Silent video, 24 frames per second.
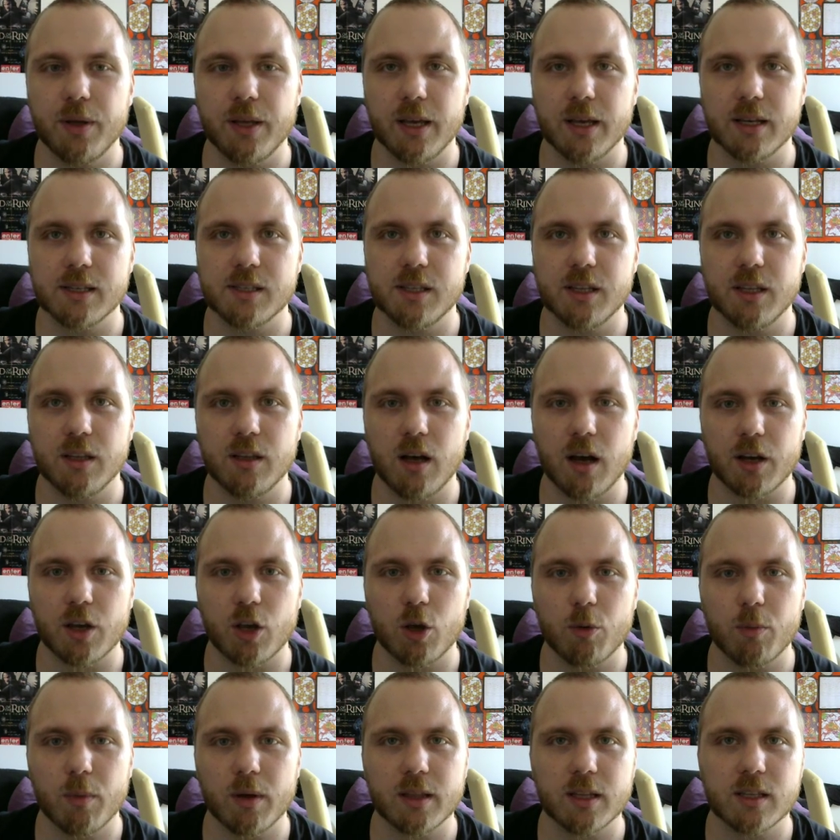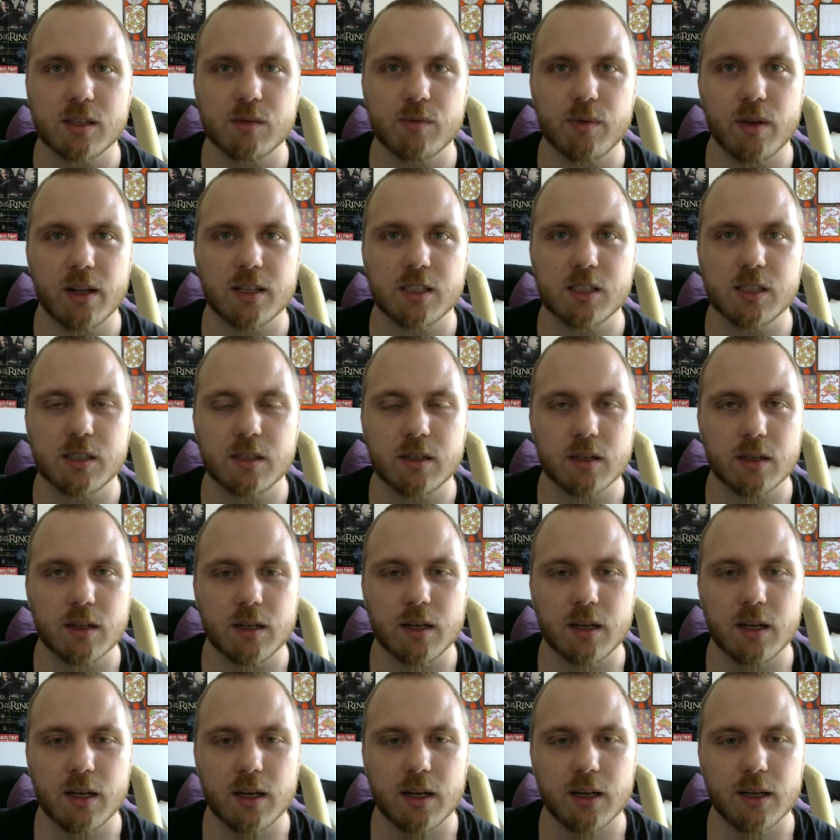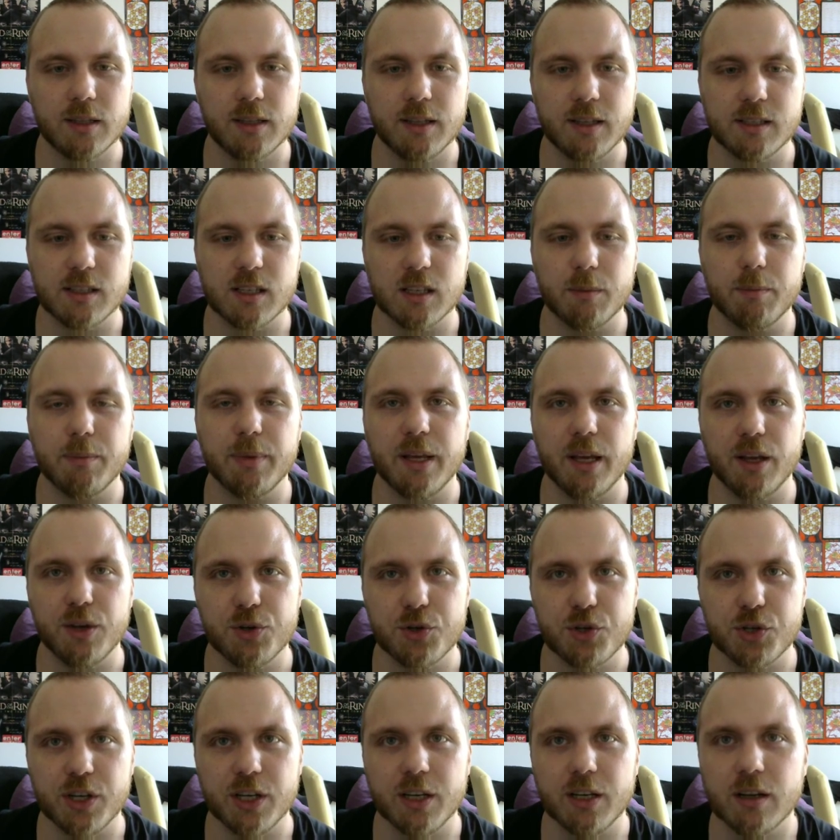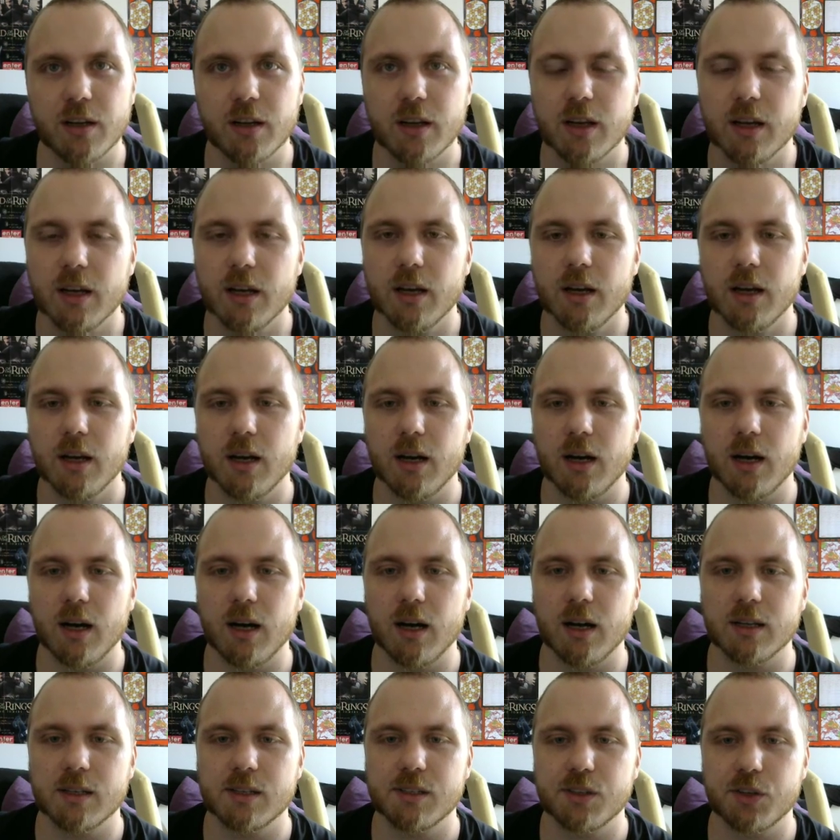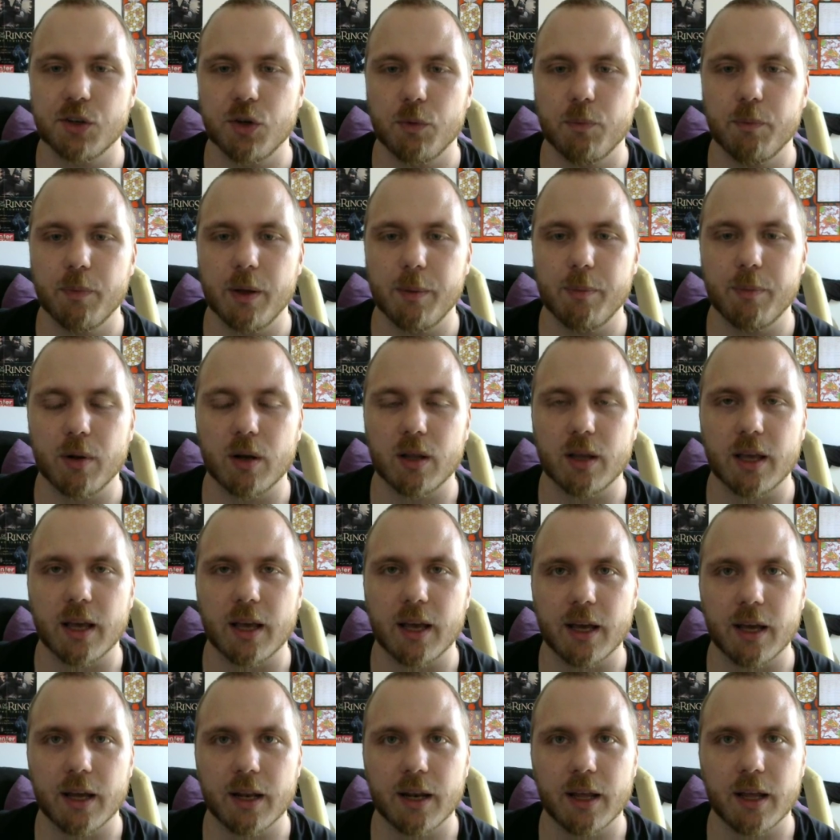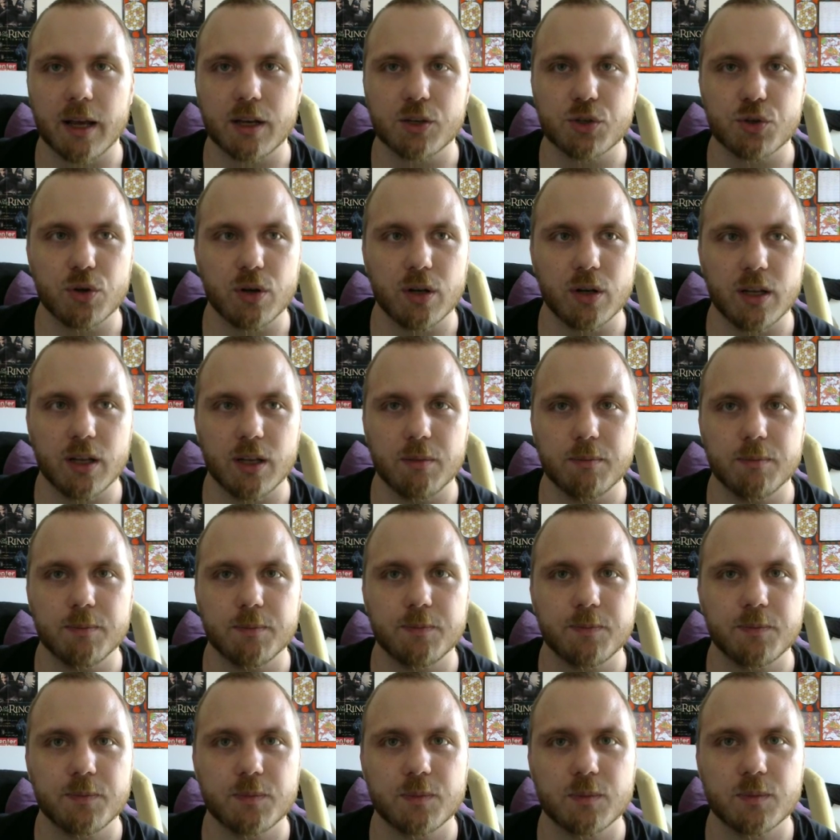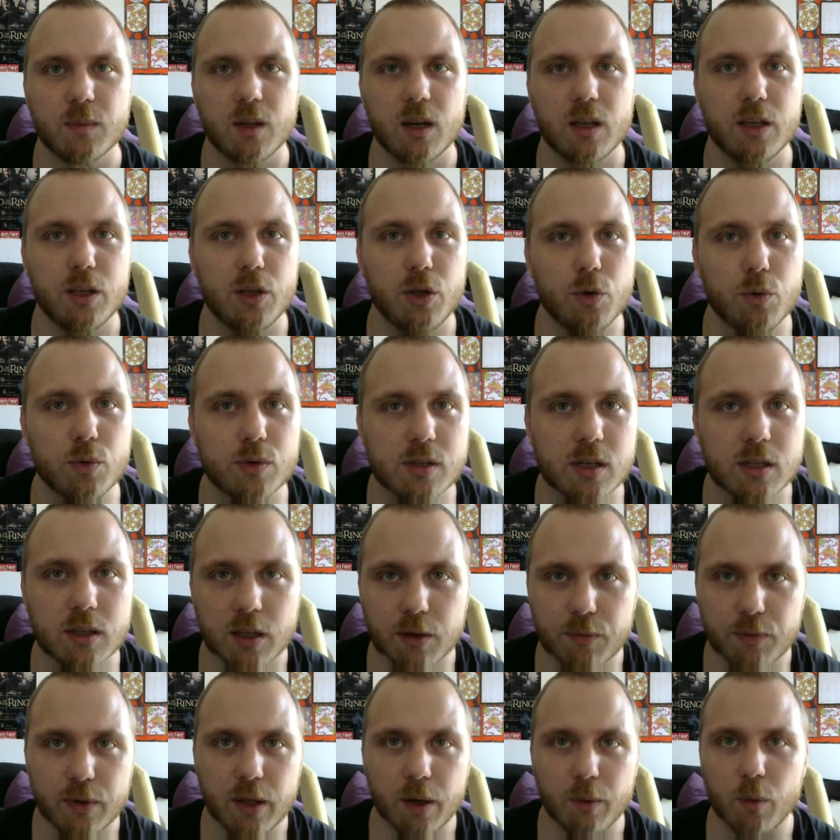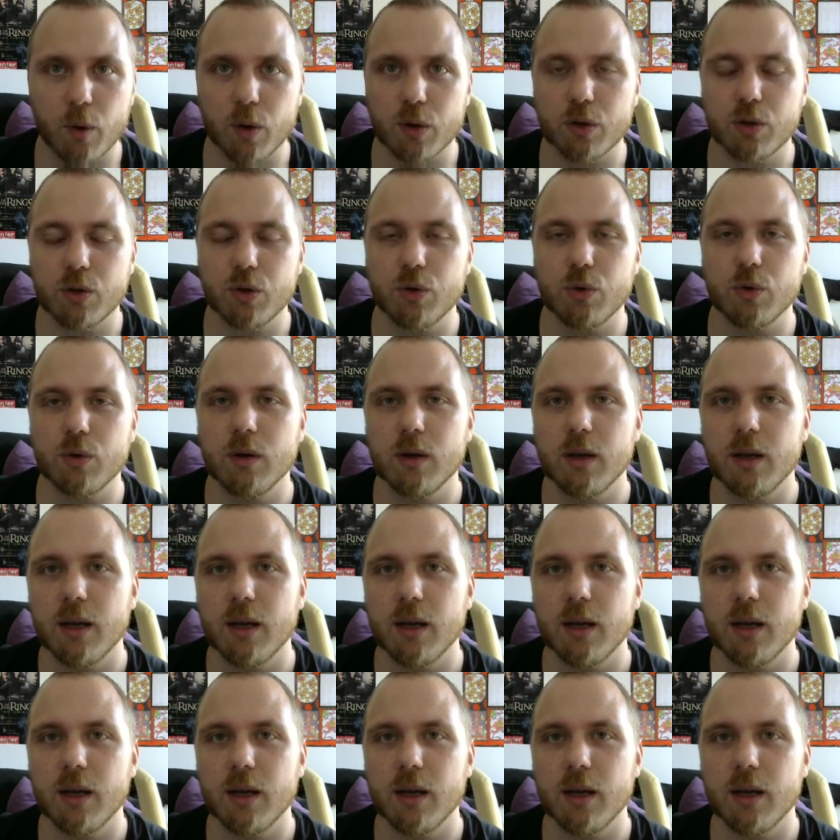PSD document as well as this in PNG, so people can actually use it if they want to.